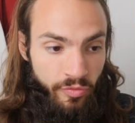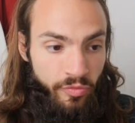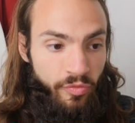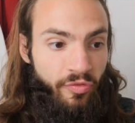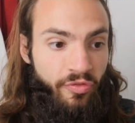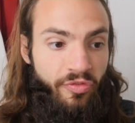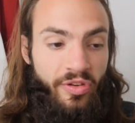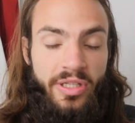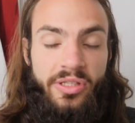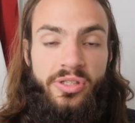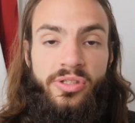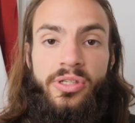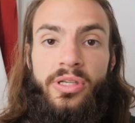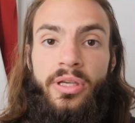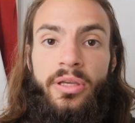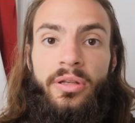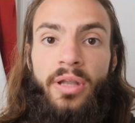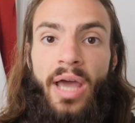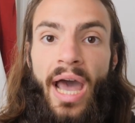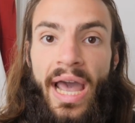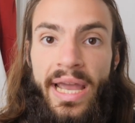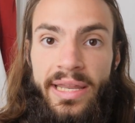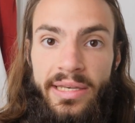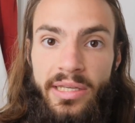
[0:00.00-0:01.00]
fix it.
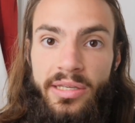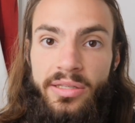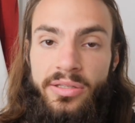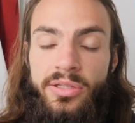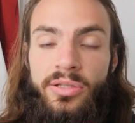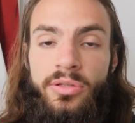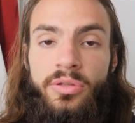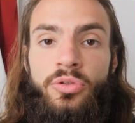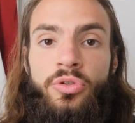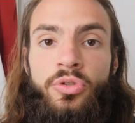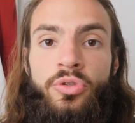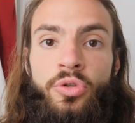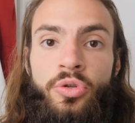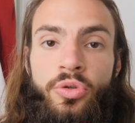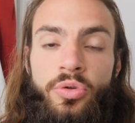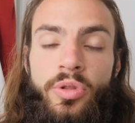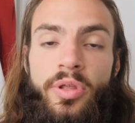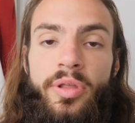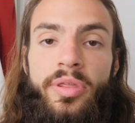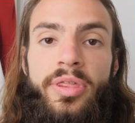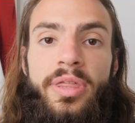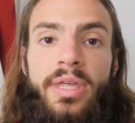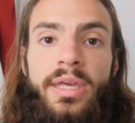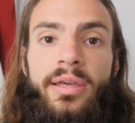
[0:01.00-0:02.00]
I need to do
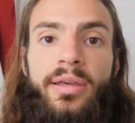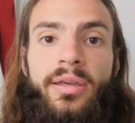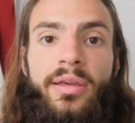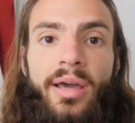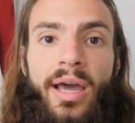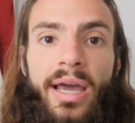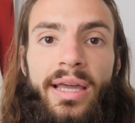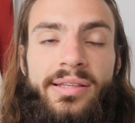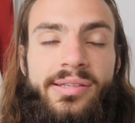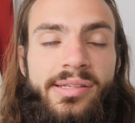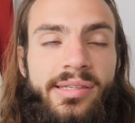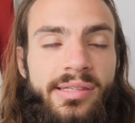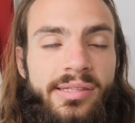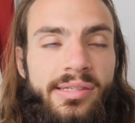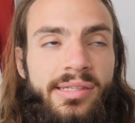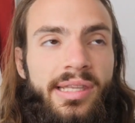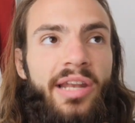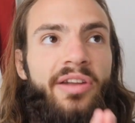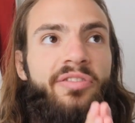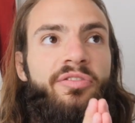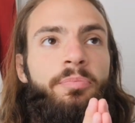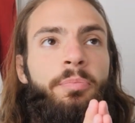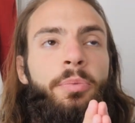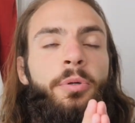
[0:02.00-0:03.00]
the thing.
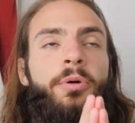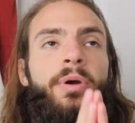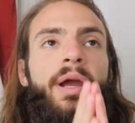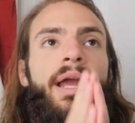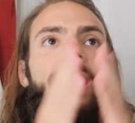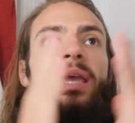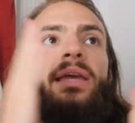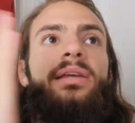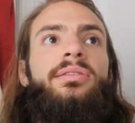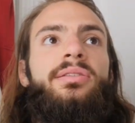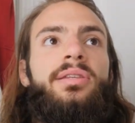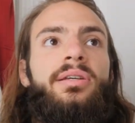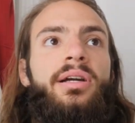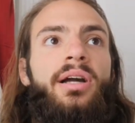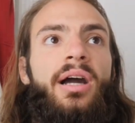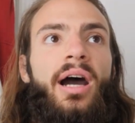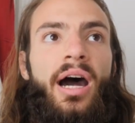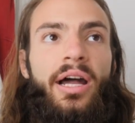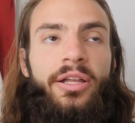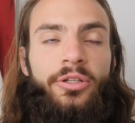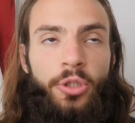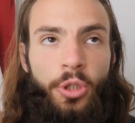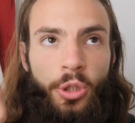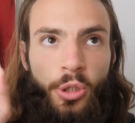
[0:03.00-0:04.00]
Instead of praying to
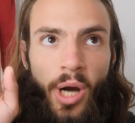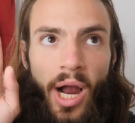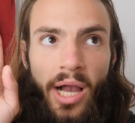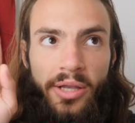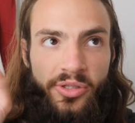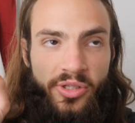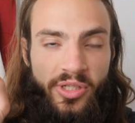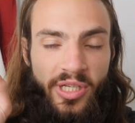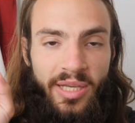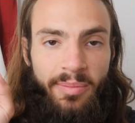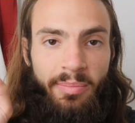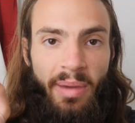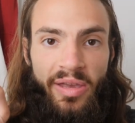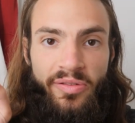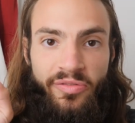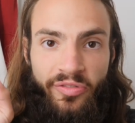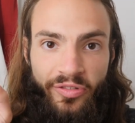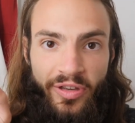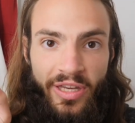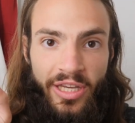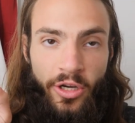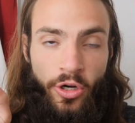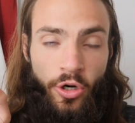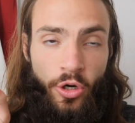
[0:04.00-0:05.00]
God, crossing my
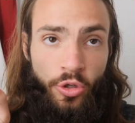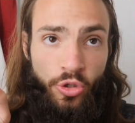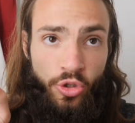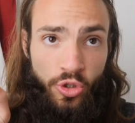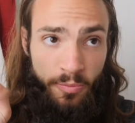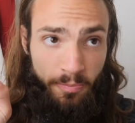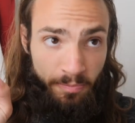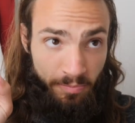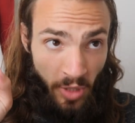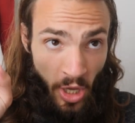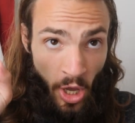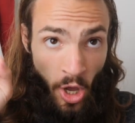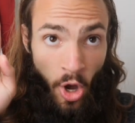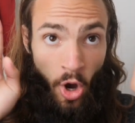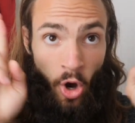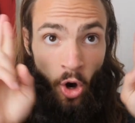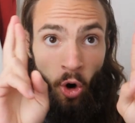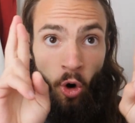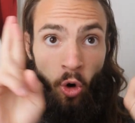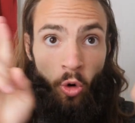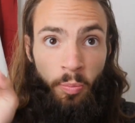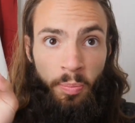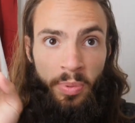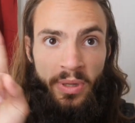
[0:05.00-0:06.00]
fingers,
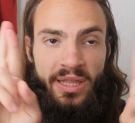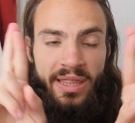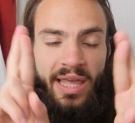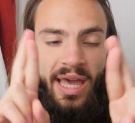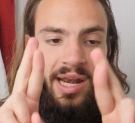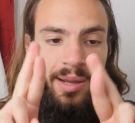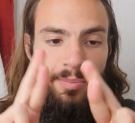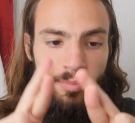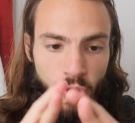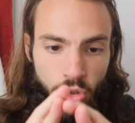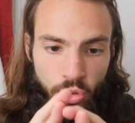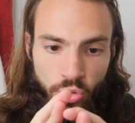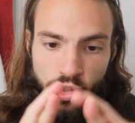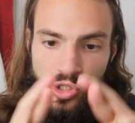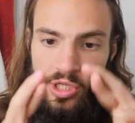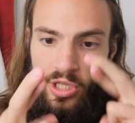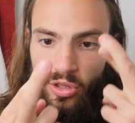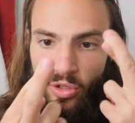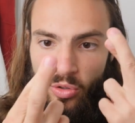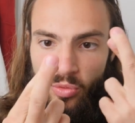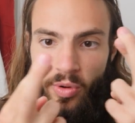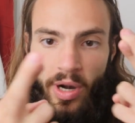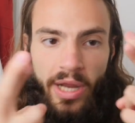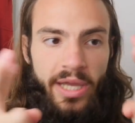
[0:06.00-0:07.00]
hoping that I'm using
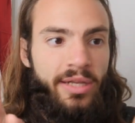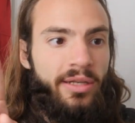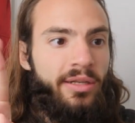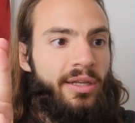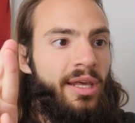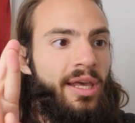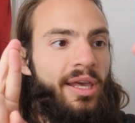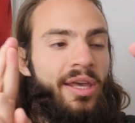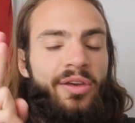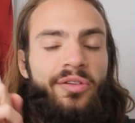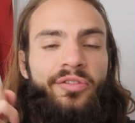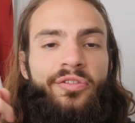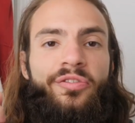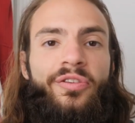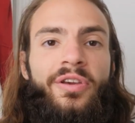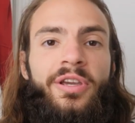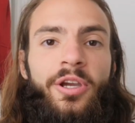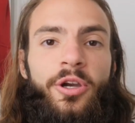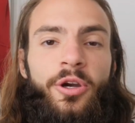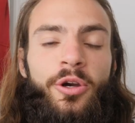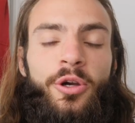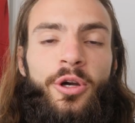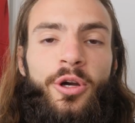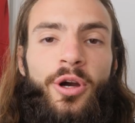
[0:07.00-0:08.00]
the right
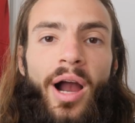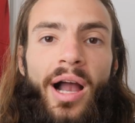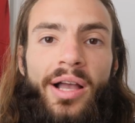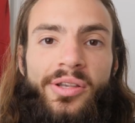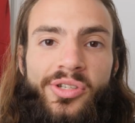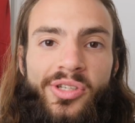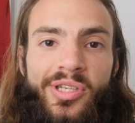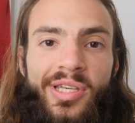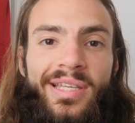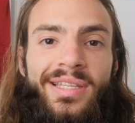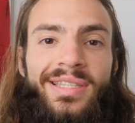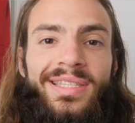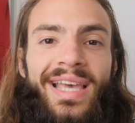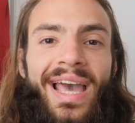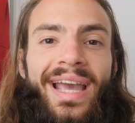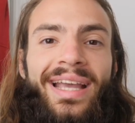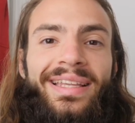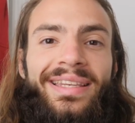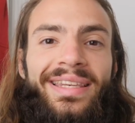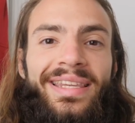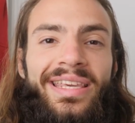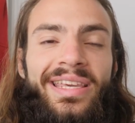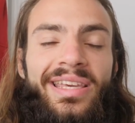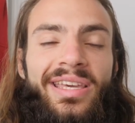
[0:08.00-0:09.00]
finger crossing
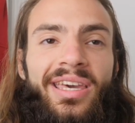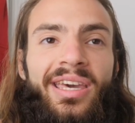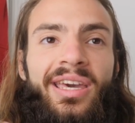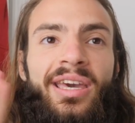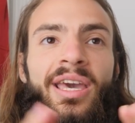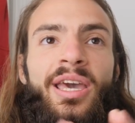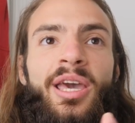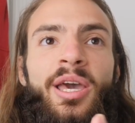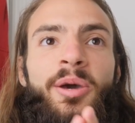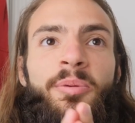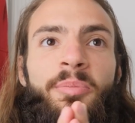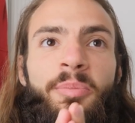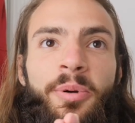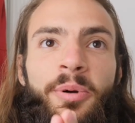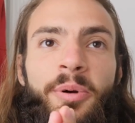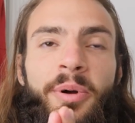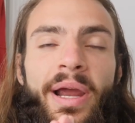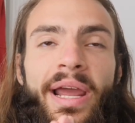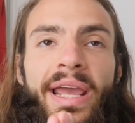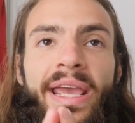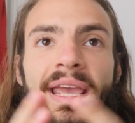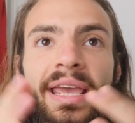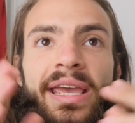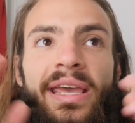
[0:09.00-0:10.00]
technique,
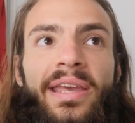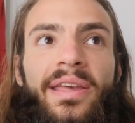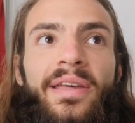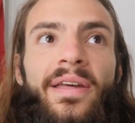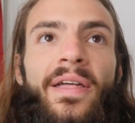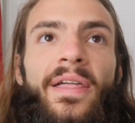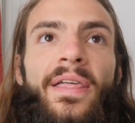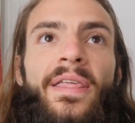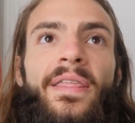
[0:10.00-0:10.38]
praying,